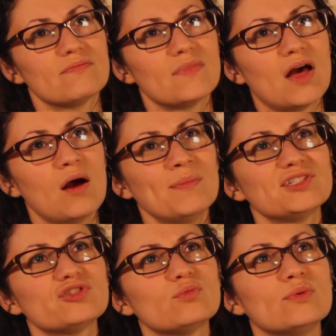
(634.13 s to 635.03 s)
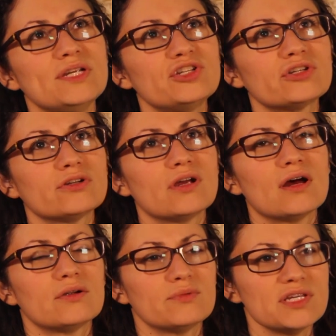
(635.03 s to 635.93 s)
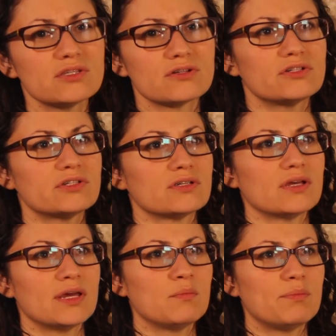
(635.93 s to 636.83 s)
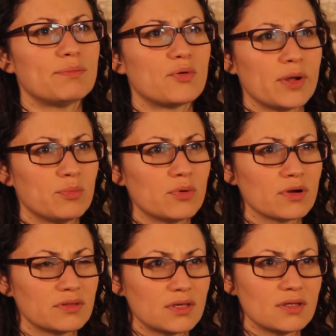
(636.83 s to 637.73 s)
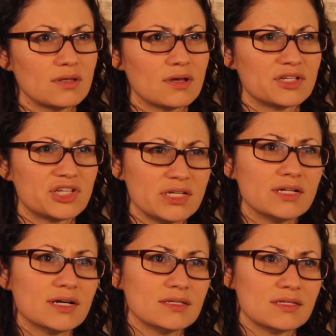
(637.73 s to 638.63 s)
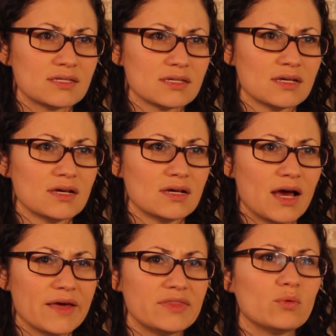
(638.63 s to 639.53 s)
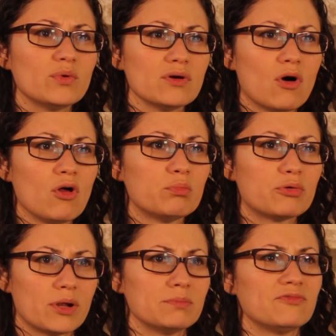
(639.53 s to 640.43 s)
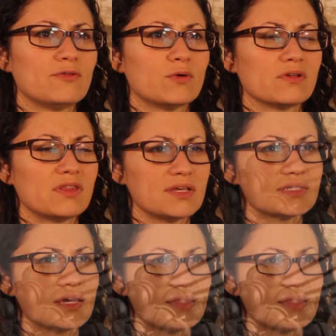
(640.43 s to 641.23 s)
how much research and prep work that she does. I think we all prep for things like